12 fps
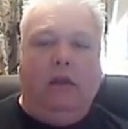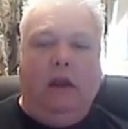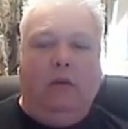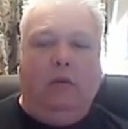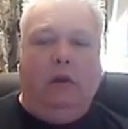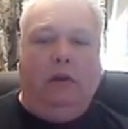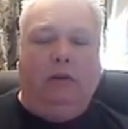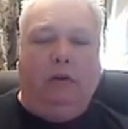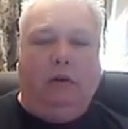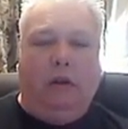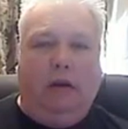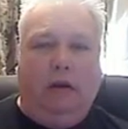And then
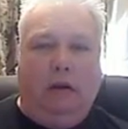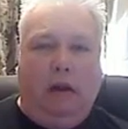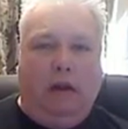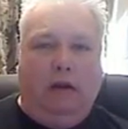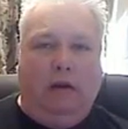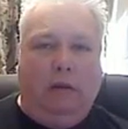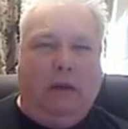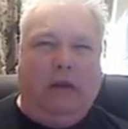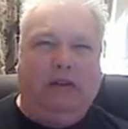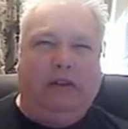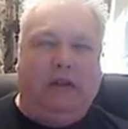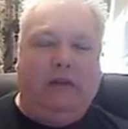in
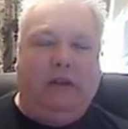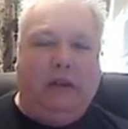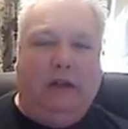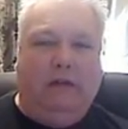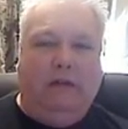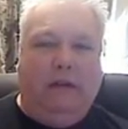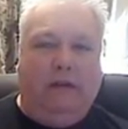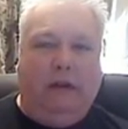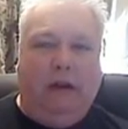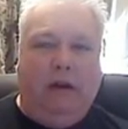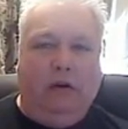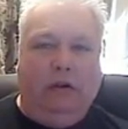about
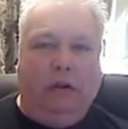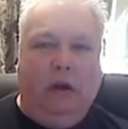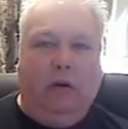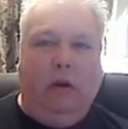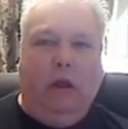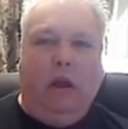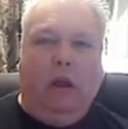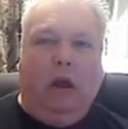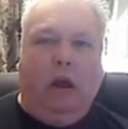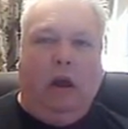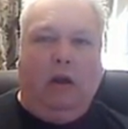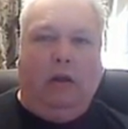1750 or so,
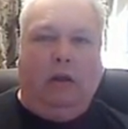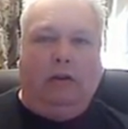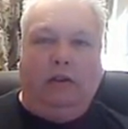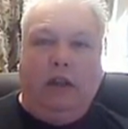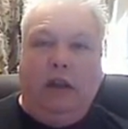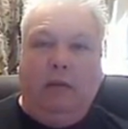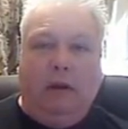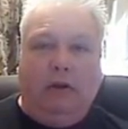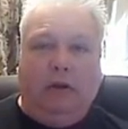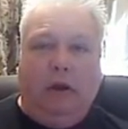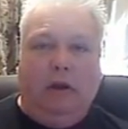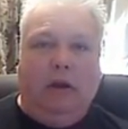the
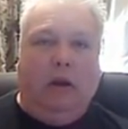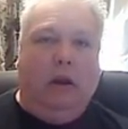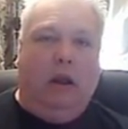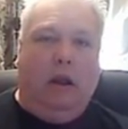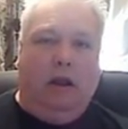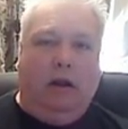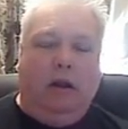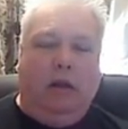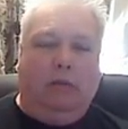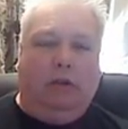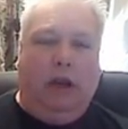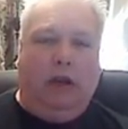steam engine
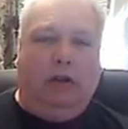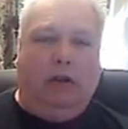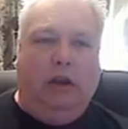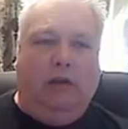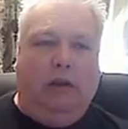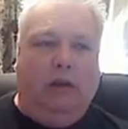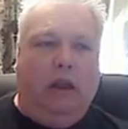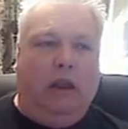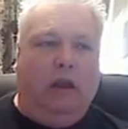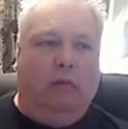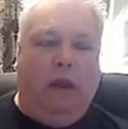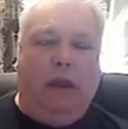ended up changing
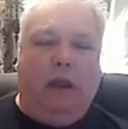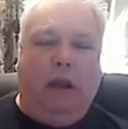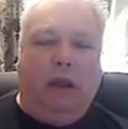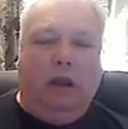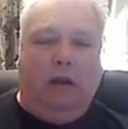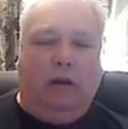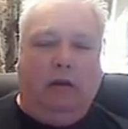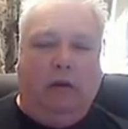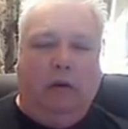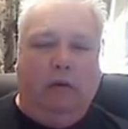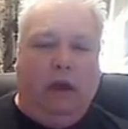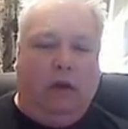everything and making it
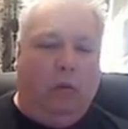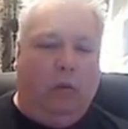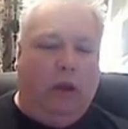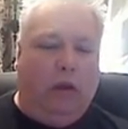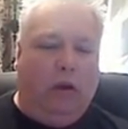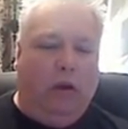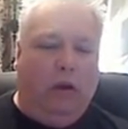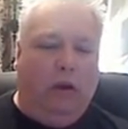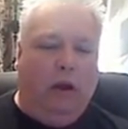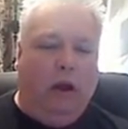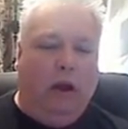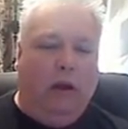so that we
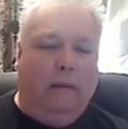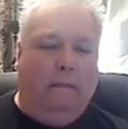could